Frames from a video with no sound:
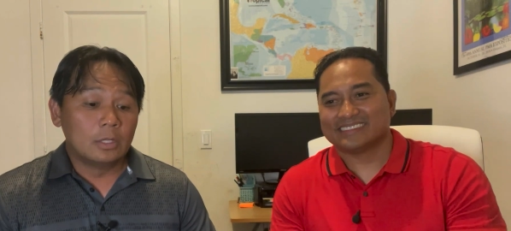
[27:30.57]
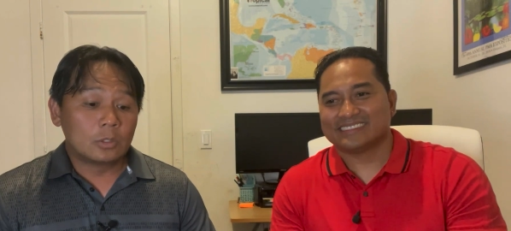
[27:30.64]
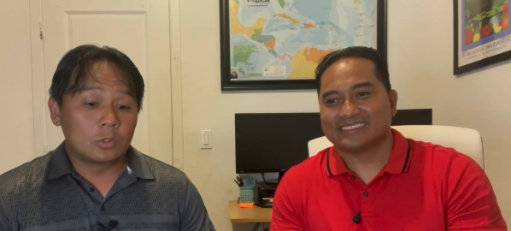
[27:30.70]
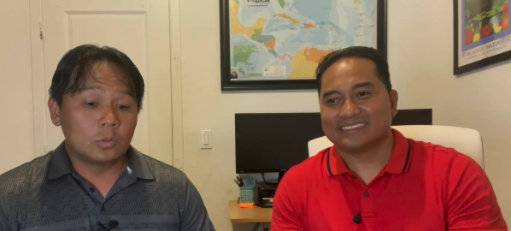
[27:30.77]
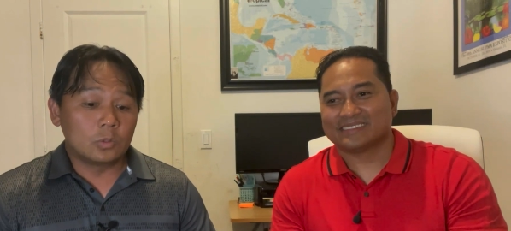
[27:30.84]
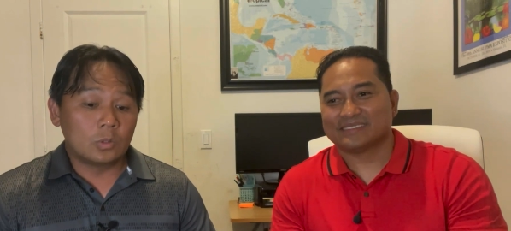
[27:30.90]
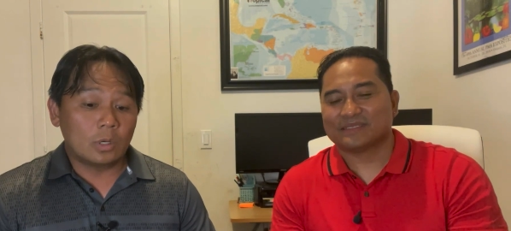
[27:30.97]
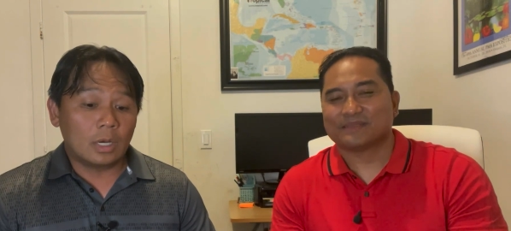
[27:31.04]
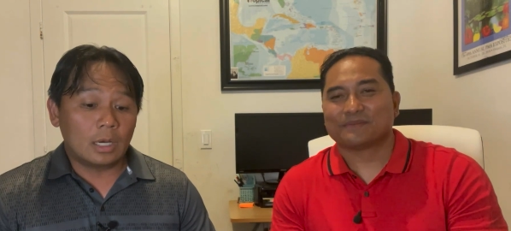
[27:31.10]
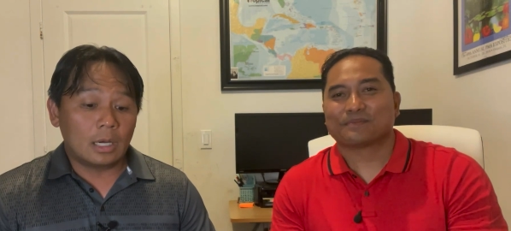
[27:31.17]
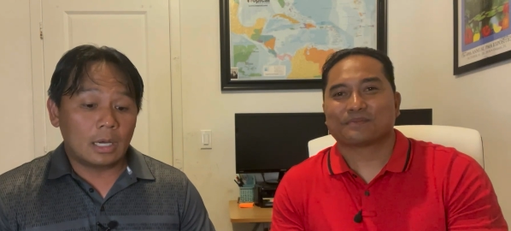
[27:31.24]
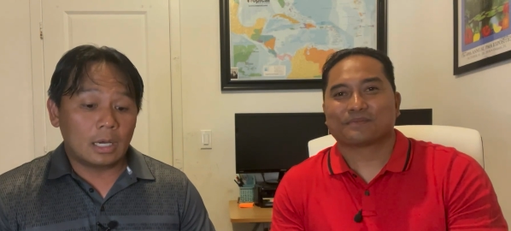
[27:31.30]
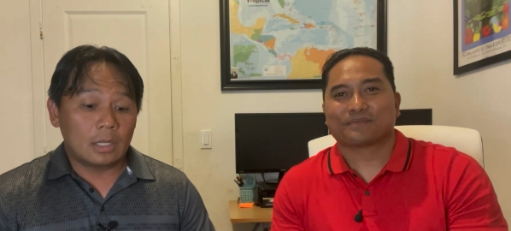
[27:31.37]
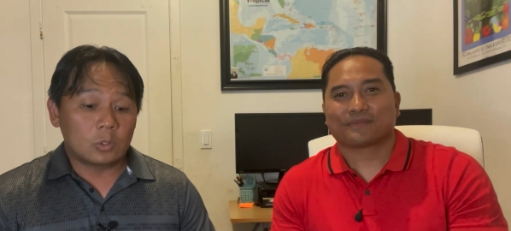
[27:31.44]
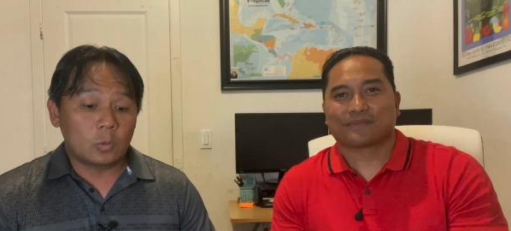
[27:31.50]
Speaker 1: to
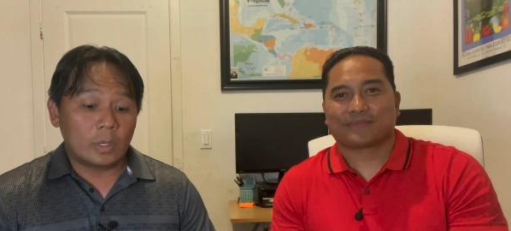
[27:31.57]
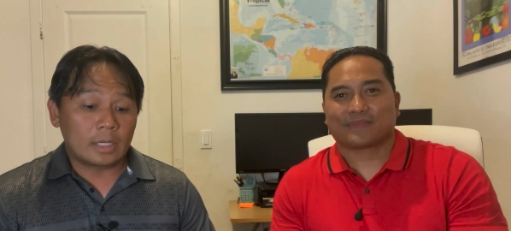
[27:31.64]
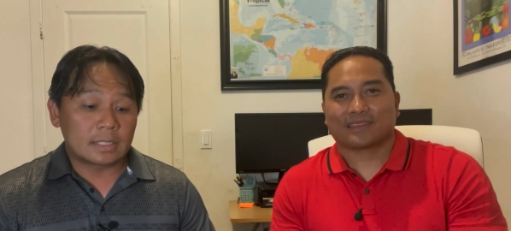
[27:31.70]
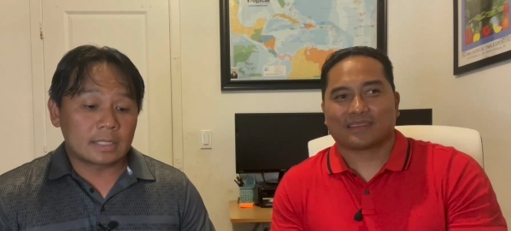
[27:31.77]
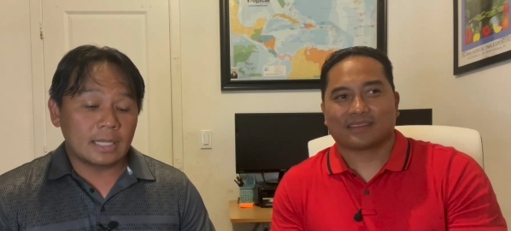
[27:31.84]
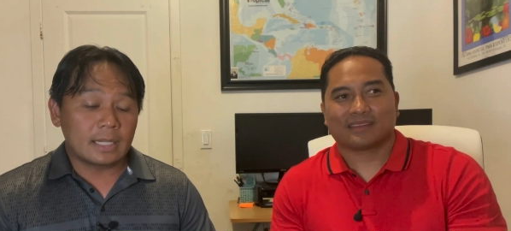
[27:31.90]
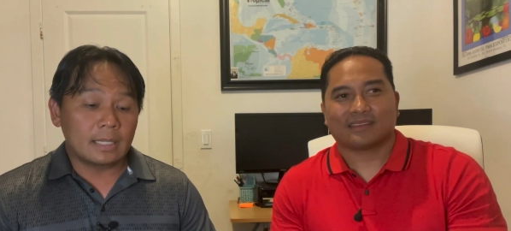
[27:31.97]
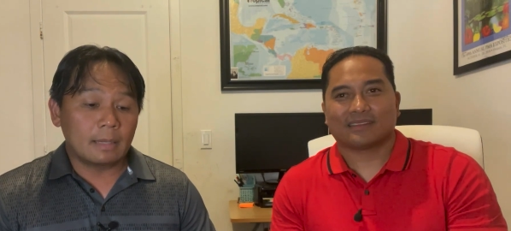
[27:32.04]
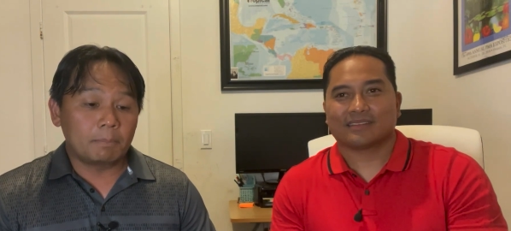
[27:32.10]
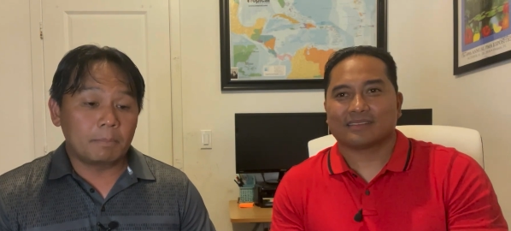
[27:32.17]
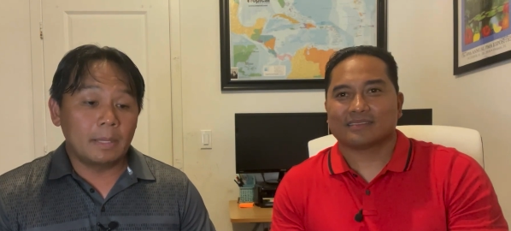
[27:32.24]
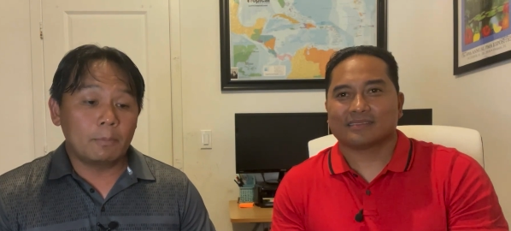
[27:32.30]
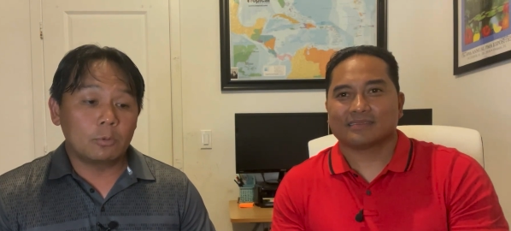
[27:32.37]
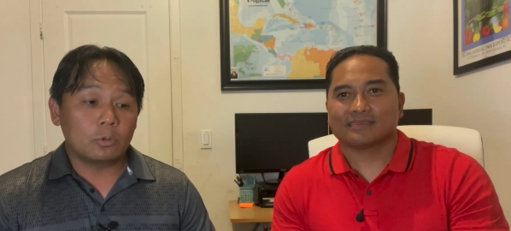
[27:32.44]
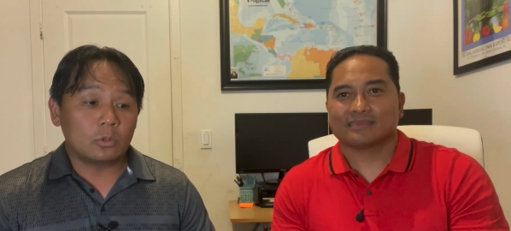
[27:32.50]
uh, to an extent that
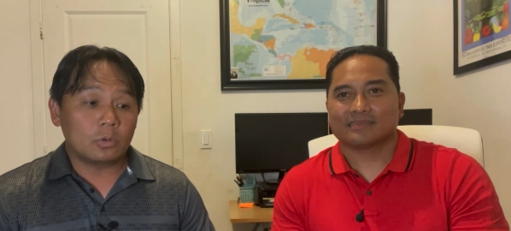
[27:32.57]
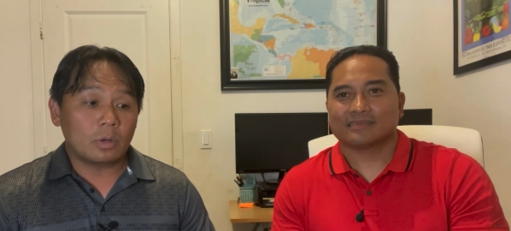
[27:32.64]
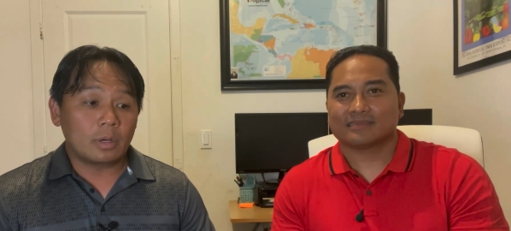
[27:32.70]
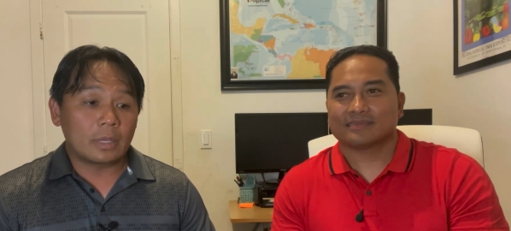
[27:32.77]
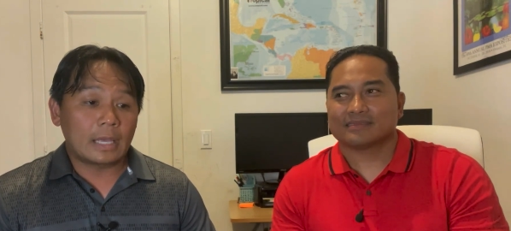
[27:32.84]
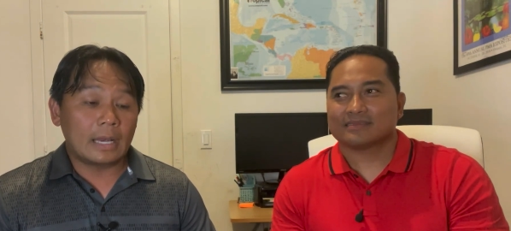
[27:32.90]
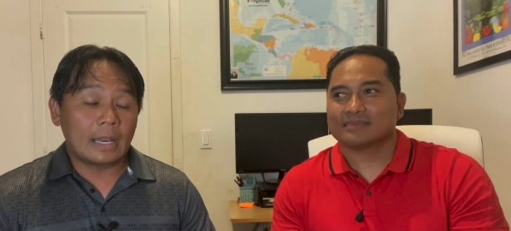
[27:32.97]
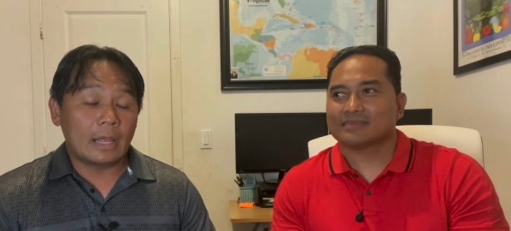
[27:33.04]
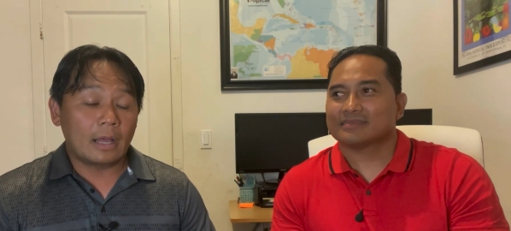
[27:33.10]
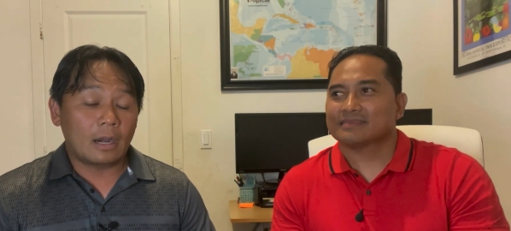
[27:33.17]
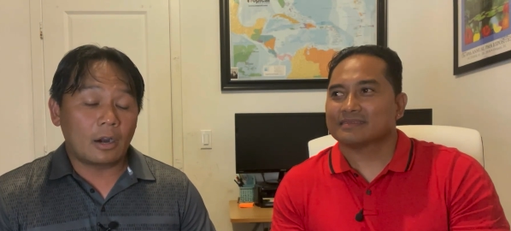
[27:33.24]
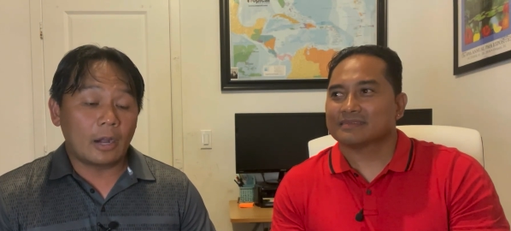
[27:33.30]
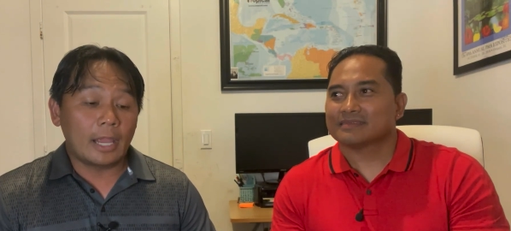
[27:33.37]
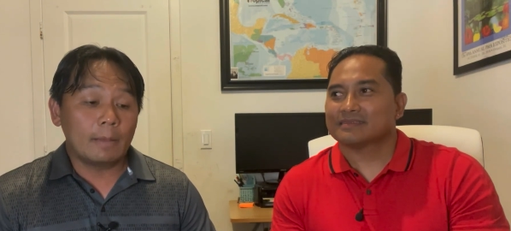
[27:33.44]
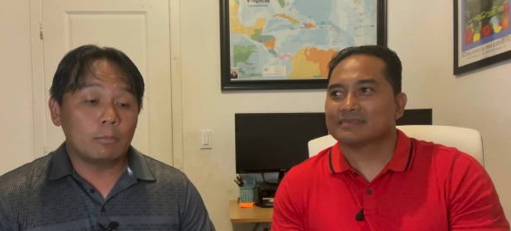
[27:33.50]
people can are
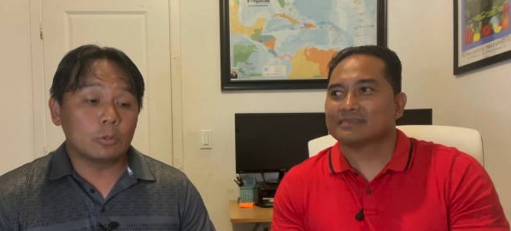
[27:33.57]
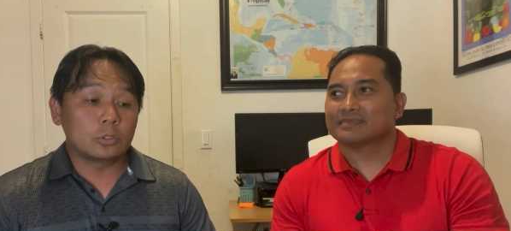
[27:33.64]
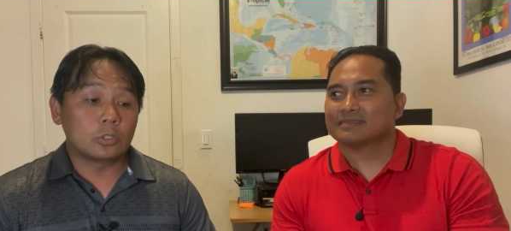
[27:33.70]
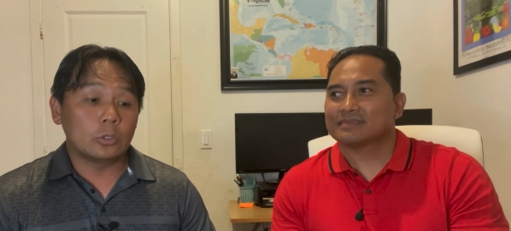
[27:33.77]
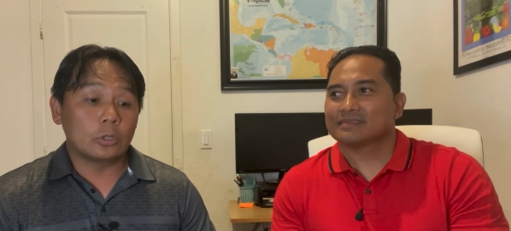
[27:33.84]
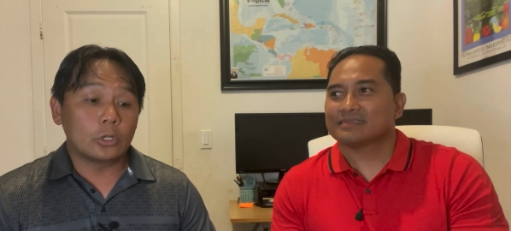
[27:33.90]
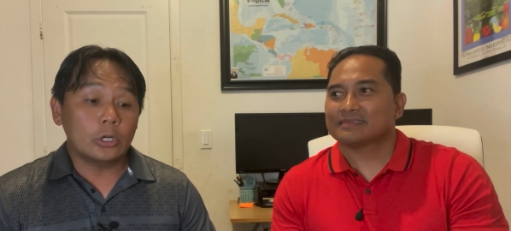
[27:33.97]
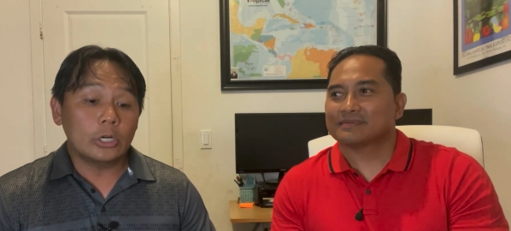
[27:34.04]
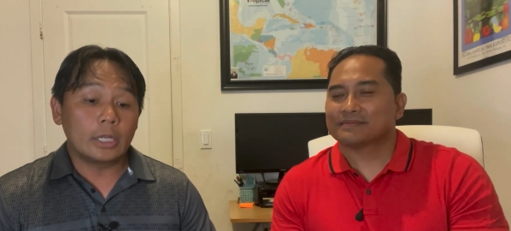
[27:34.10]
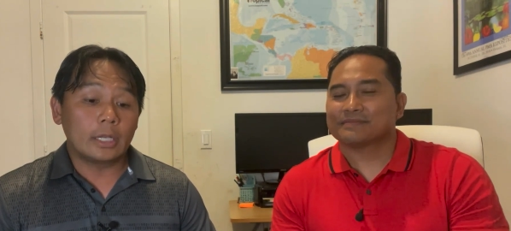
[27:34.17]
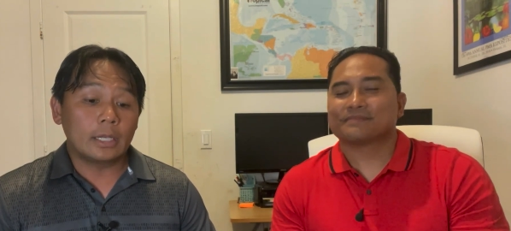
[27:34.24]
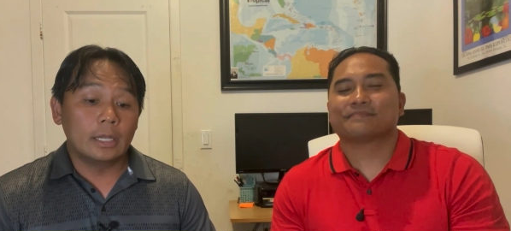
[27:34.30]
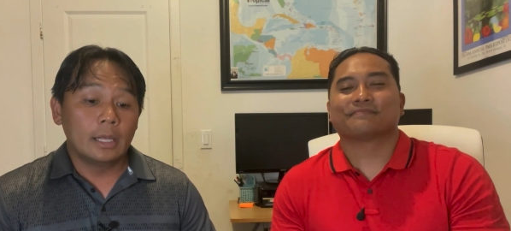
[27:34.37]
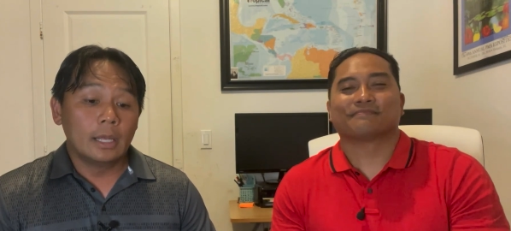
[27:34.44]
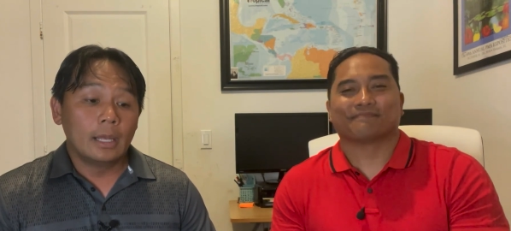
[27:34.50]
able to learn it.
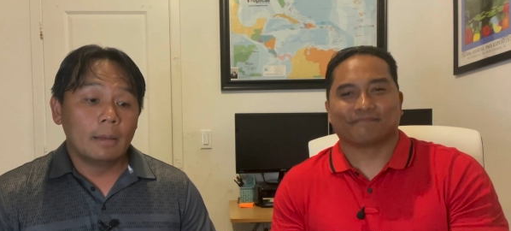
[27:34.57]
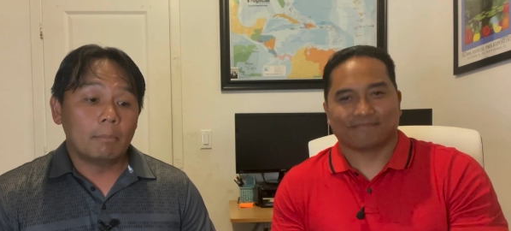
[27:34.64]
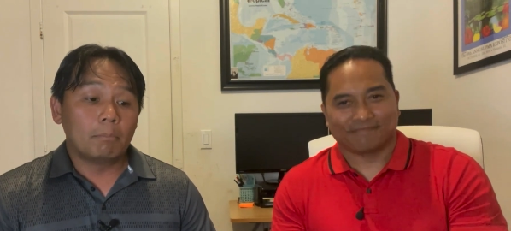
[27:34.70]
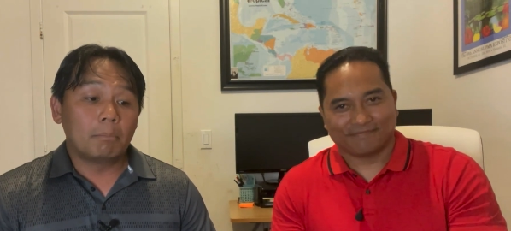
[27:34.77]
Mm-hmm.